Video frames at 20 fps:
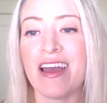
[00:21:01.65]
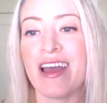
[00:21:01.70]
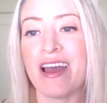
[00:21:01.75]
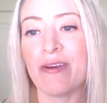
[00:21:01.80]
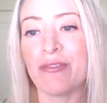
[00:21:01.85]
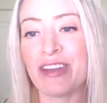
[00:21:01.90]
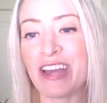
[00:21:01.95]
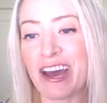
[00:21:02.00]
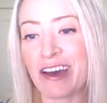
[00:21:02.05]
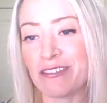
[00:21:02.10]
And
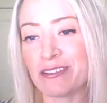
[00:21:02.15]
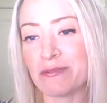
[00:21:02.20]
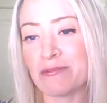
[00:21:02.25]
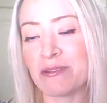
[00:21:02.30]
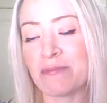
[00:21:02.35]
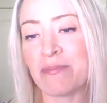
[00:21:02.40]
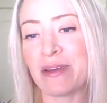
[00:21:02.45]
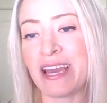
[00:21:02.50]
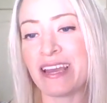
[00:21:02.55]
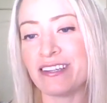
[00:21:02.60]
we have to be
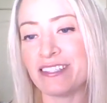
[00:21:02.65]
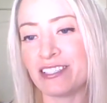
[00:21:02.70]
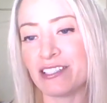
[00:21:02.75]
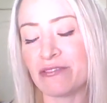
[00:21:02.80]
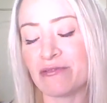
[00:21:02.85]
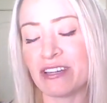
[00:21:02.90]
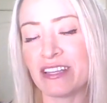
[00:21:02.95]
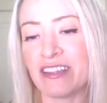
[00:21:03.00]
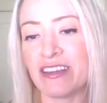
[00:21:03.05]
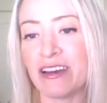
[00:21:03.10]

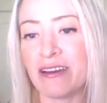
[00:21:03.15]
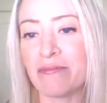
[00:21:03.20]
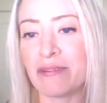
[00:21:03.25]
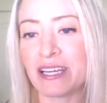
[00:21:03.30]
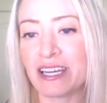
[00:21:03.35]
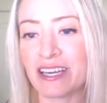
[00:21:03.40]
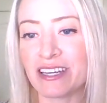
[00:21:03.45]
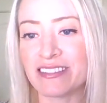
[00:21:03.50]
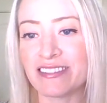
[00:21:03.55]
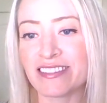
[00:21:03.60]
patient with it
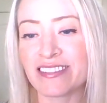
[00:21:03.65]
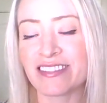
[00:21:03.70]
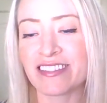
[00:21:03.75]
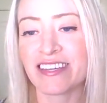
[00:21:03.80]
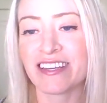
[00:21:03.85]
because